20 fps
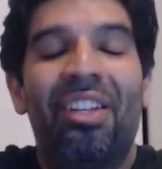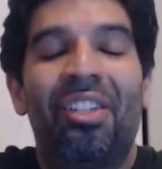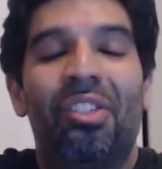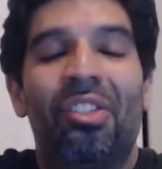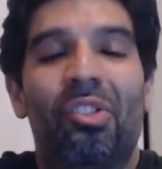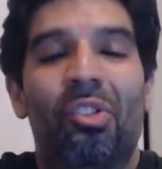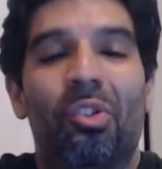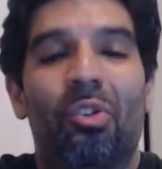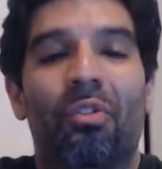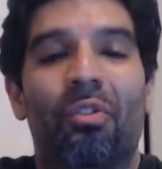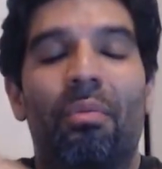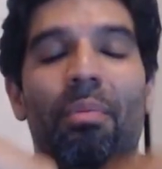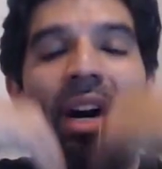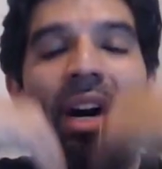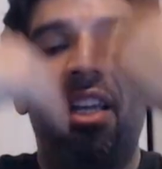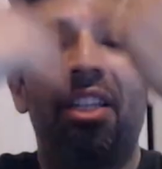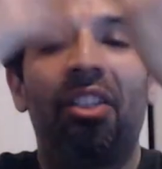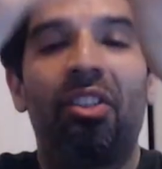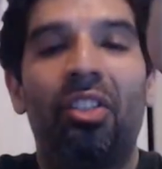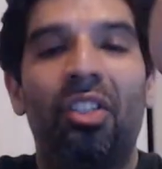So the
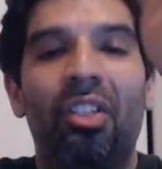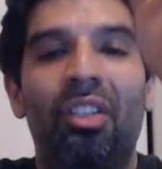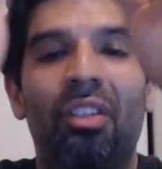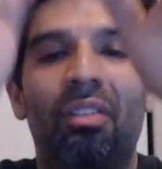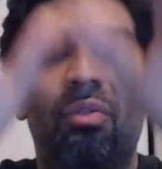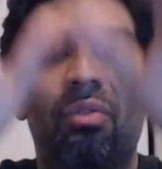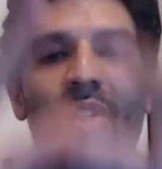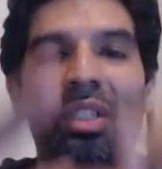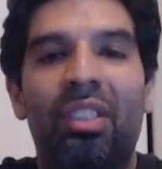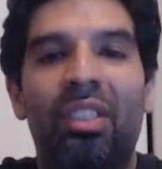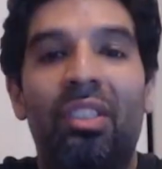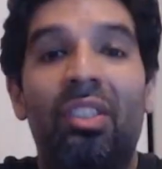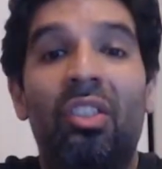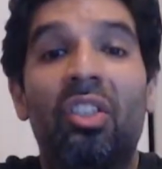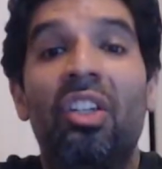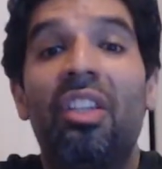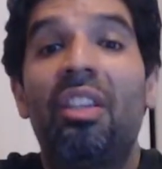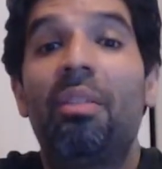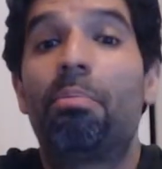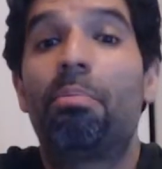body's good, the voice is
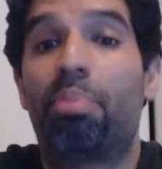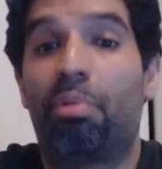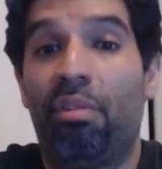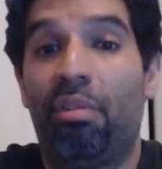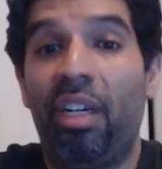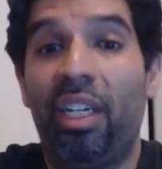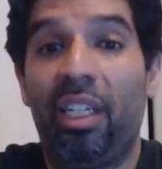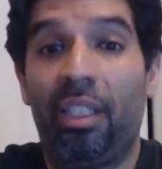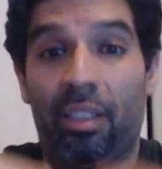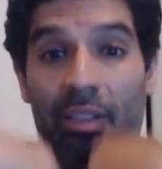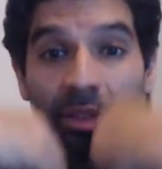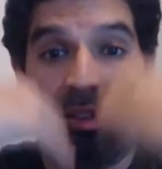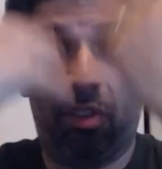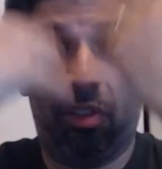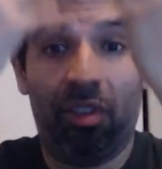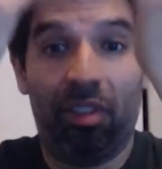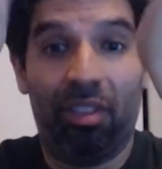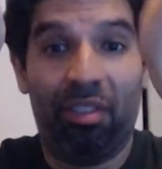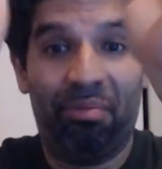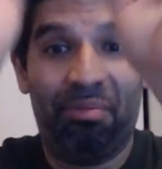good, the brain is
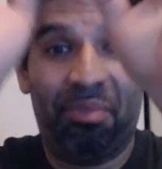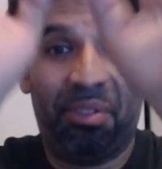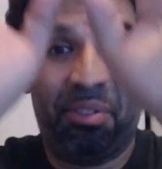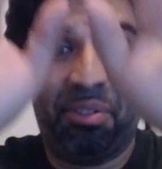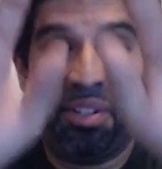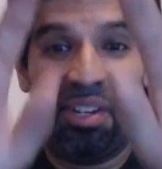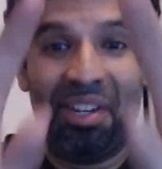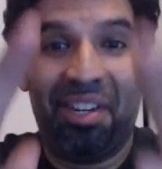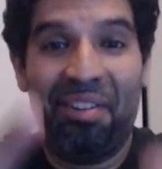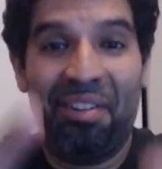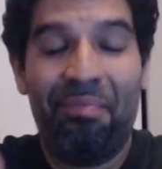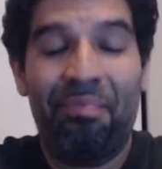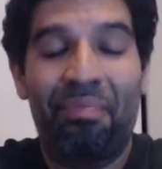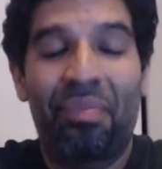good. Okay,